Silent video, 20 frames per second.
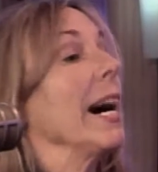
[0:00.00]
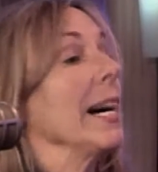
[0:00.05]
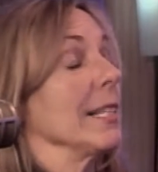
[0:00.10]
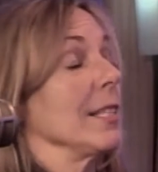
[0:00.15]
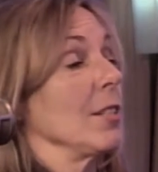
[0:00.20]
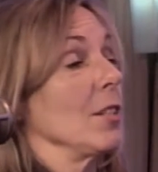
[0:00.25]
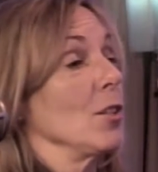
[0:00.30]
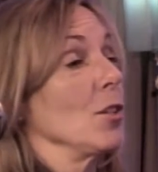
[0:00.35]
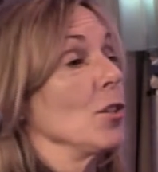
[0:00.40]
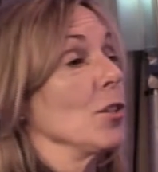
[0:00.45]
they
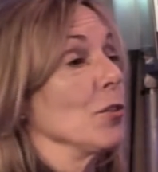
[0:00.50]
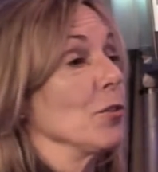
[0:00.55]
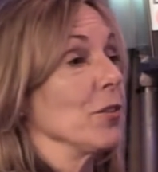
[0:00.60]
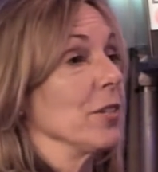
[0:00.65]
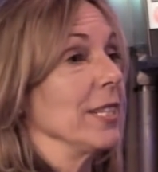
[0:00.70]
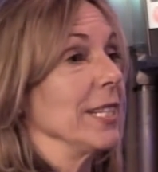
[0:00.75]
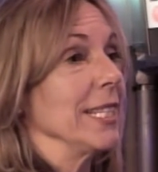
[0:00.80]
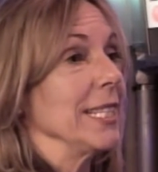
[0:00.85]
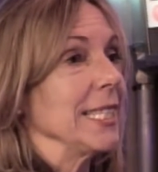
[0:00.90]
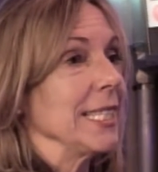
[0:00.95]
asked the
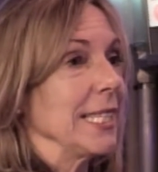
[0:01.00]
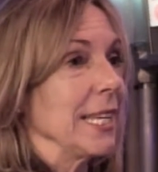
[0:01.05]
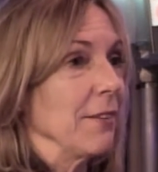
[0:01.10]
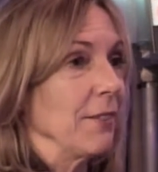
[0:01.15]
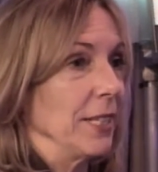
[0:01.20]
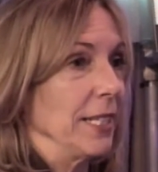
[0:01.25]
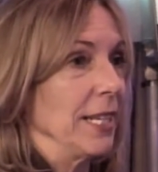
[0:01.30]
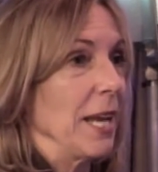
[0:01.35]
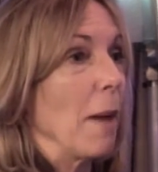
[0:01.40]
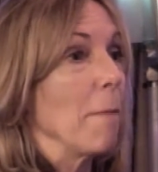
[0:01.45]
children at
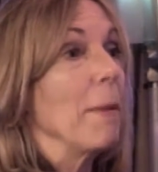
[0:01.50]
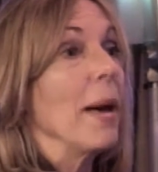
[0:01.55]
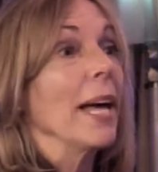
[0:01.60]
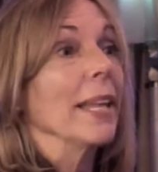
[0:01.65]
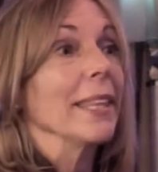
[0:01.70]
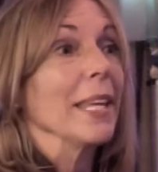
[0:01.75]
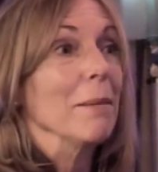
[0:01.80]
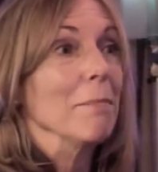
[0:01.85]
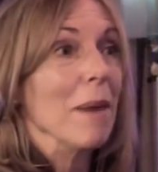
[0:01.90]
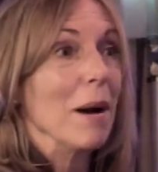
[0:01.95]
seven
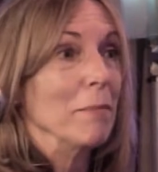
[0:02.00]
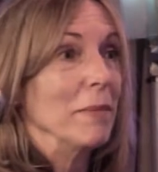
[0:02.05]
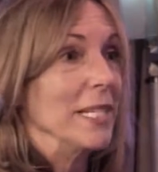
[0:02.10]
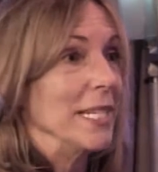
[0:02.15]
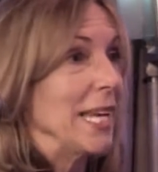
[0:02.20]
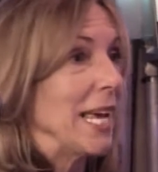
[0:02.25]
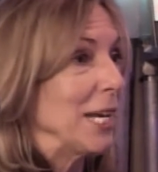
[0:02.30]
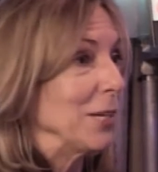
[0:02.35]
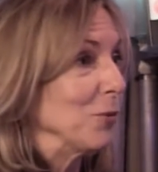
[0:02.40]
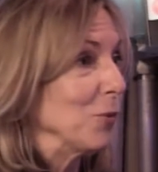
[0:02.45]
about their mum
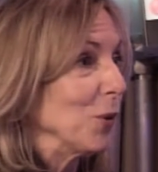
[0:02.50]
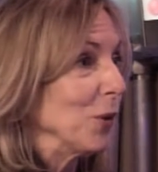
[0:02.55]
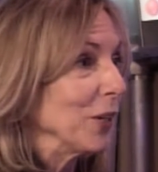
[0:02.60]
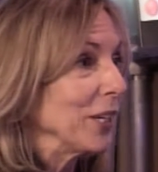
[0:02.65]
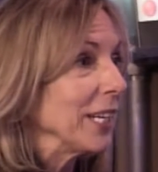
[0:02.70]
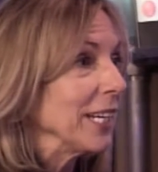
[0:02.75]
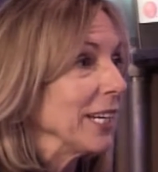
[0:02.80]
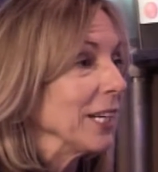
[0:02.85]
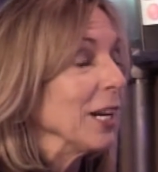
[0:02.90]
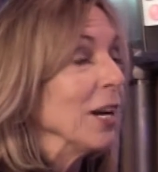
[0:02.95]
and dad
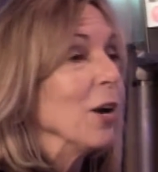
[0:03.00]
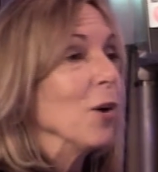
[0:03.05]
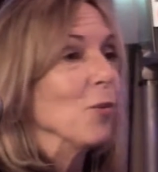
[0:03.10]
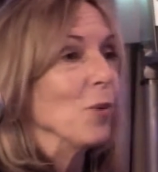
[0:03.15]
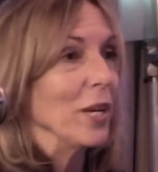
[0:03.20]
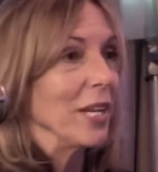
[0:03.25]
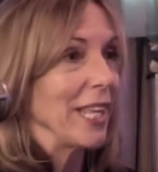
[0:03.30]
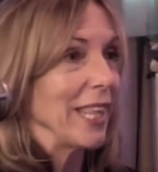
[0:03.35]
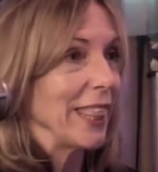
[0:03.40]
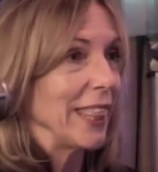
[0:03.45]
working.
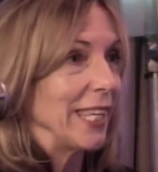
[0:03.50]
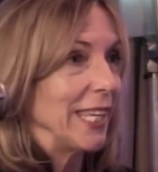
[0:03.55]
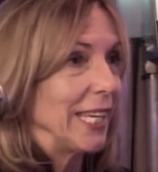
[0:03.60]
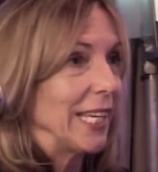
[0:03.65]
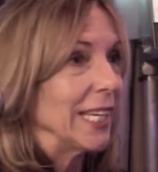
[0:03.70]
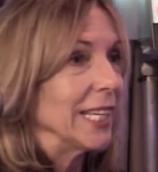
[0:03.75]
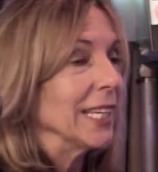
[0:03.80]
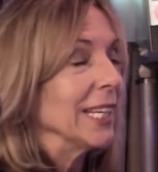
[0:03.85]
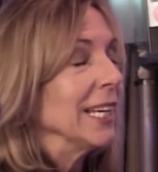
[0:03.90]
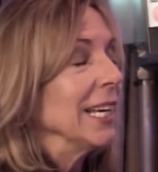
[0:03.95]
What do you
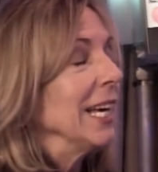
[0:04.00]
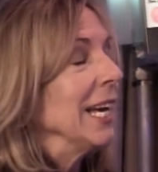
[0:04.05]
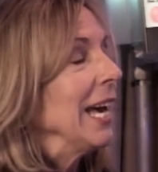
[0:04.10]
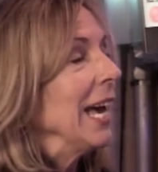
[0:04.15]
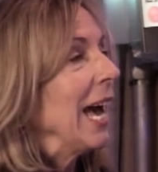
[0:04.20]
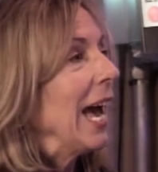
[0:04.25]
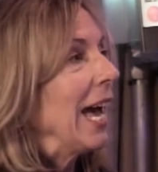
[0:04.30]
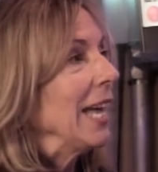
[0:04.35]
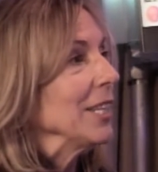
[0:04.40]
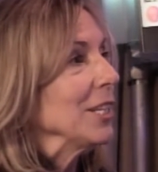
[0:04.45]
think?
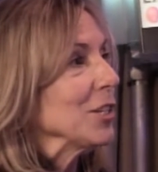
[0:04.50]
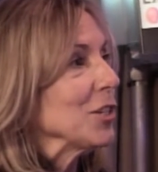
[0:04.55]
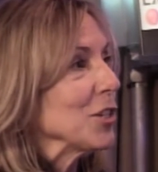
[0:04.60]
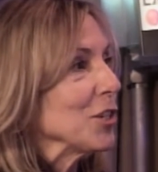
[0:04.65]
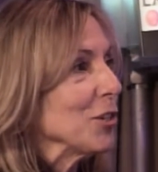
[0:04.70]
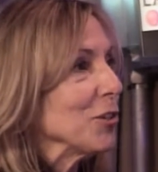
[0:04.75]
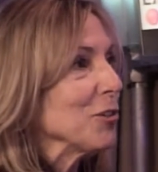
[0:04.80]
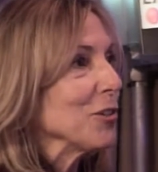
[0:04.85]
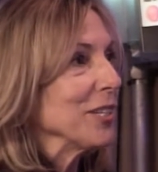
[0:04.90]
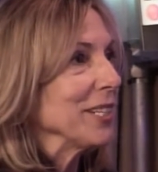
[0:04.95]
And the
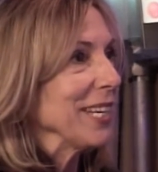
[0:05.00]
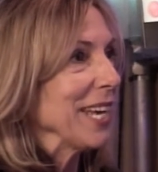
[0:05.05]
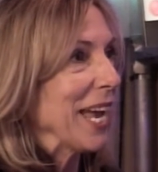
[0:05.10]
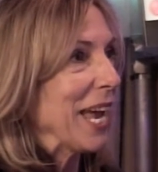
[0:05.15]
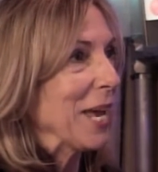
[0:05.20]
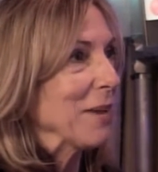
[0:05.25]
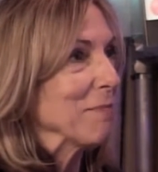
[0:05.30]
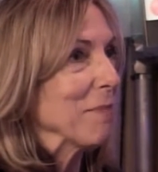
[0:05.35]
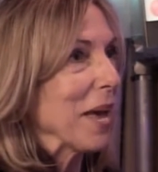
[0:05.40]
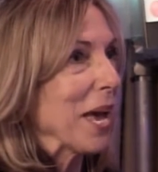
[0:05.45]
children
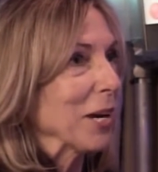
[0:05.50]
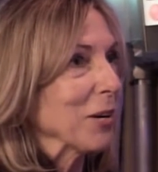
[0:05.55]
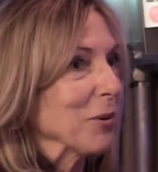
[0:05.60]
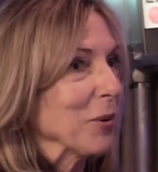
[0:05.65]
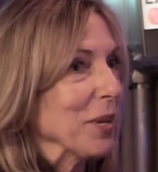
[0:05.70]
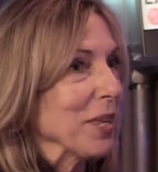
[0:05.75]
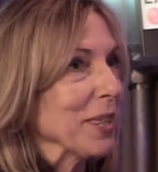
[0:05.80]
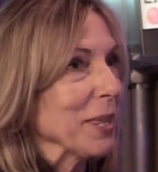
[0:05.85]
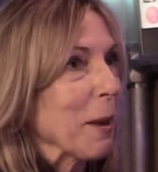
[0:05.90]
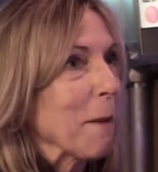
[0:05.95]
came
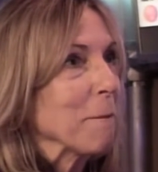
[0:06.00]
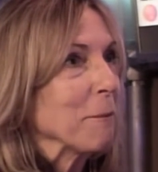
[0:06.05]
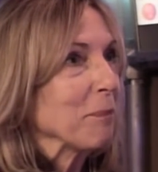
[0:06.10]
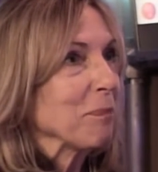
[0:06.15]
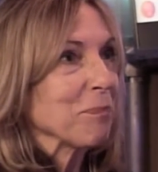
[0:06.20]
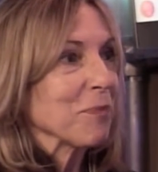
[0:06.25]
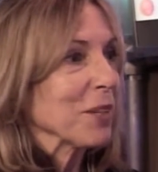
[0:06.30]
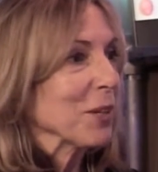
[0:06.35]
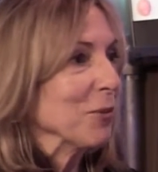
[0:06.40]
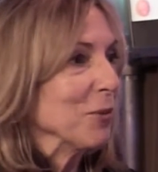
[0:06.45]
back with,
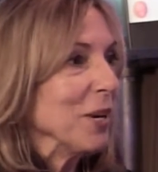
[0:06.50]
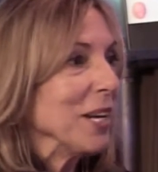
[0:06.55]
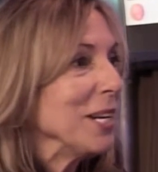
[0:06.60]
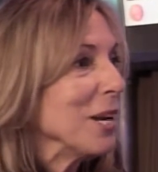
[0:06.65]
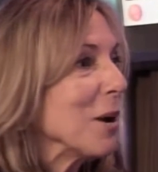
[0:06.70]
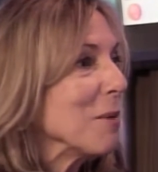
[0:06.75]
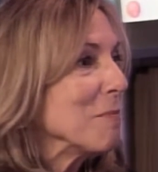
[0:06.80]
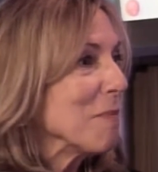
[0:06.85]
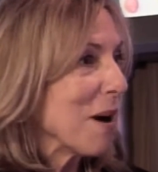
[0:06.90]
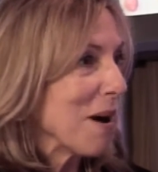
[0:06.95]

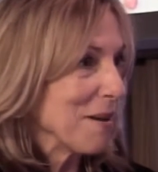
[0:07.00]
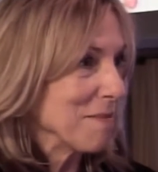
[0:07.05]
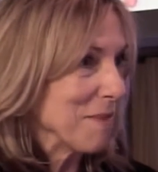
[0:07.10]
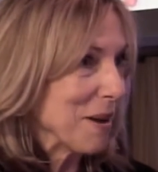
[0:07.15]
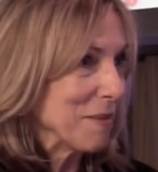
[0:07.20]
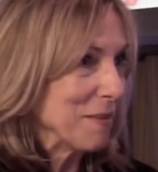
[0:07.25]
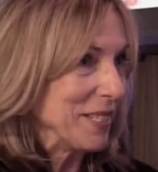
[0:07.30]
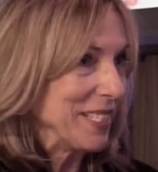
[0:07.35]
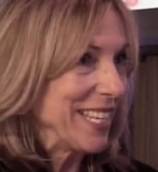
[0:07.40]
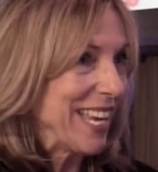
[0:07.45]
we don't
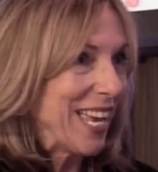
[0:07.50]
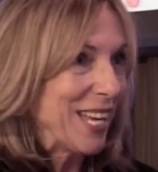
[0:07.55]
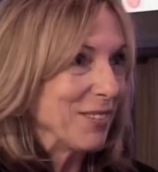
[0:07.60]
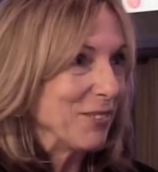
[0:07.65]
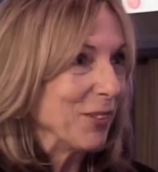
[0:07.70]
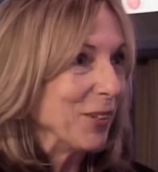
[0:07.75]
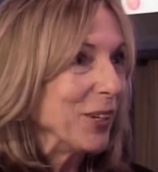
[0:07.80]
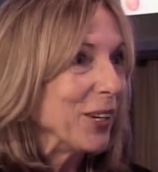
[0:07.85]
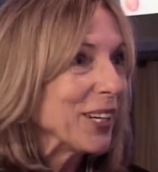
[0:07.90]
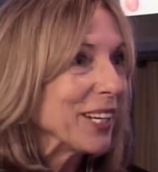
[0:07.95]
mind mum and
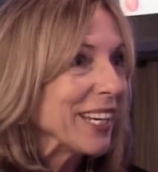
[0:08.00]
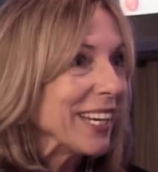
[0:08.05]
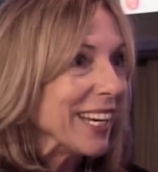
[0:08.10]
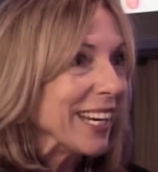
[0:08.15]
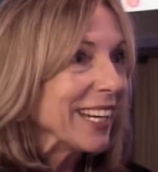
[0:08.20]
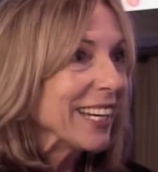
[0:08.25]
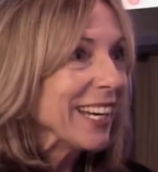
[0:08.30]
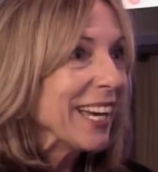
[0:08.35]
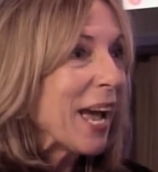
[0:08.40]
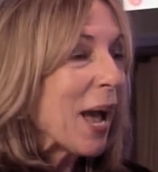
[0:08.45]
dad
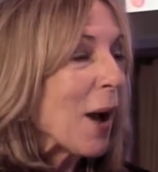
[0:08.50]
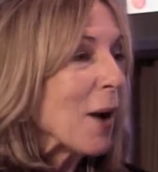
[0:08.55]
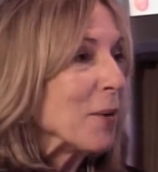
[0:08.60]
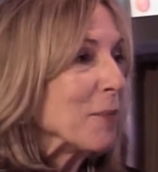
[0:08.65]
working.